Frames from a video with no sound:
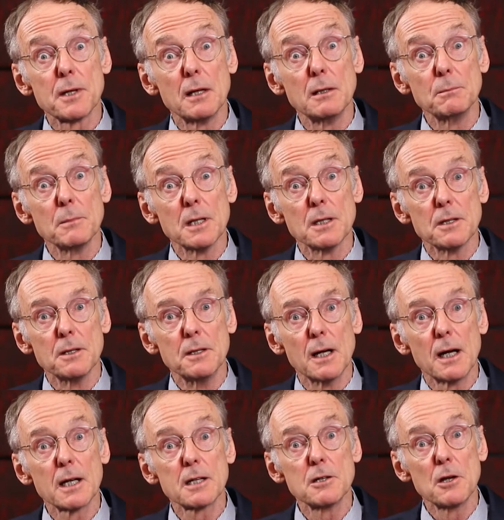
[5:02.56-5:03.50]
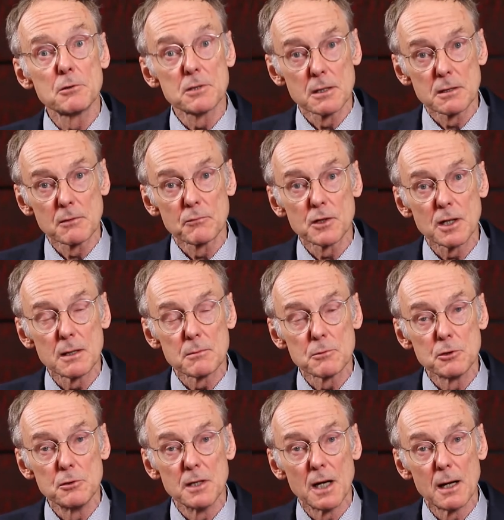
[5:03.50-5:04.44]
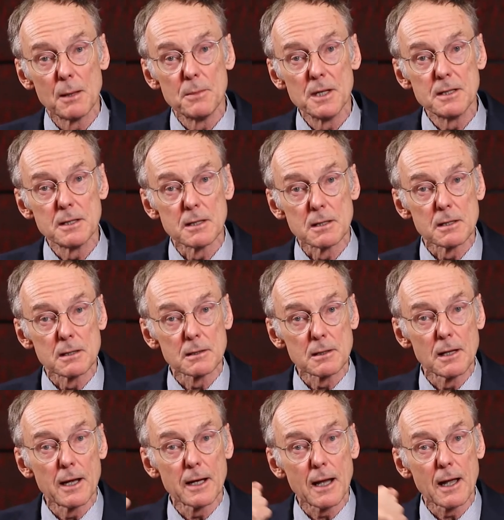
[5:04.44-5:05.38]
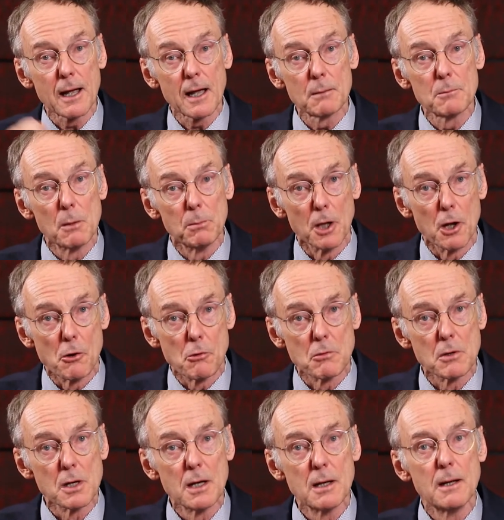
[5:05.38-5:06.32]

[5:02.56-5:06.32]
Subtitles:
tell me the diagnosis of type 2 diabetes is like a hammer blow